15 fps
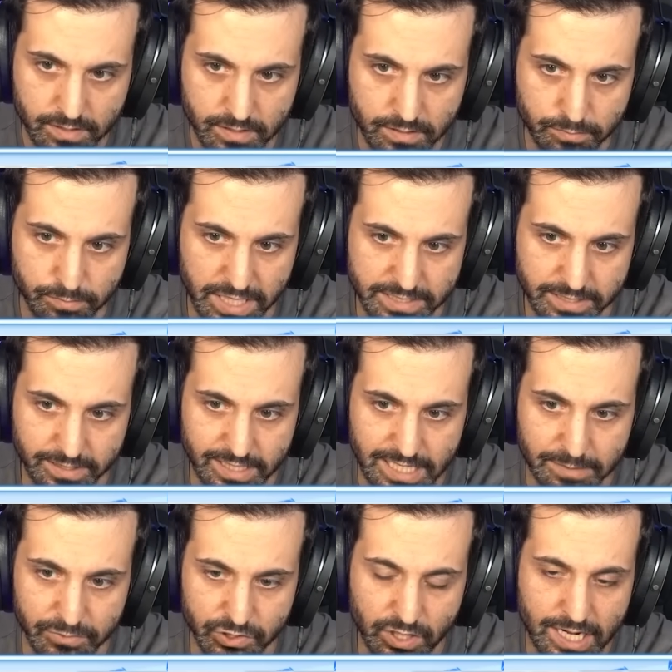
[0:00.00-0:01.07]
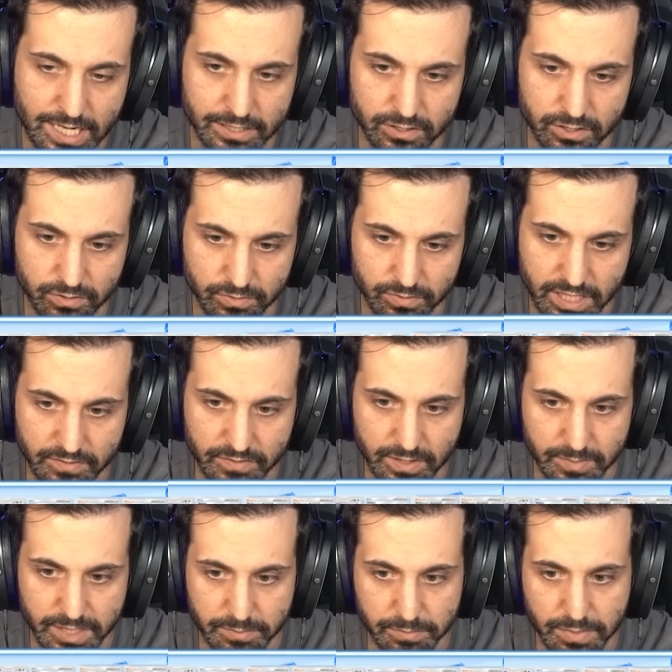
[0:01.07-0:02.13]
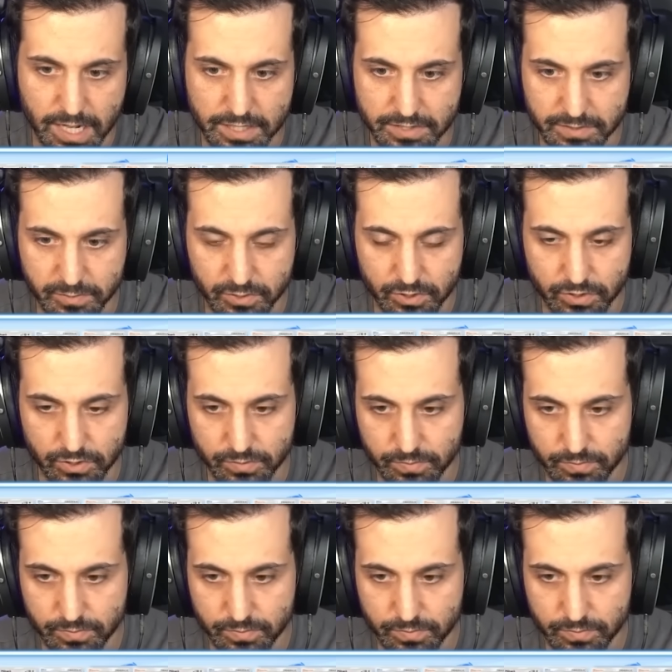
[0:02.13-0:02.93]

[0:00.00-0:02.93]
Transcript: Basically, I'm trying to give them an impossible...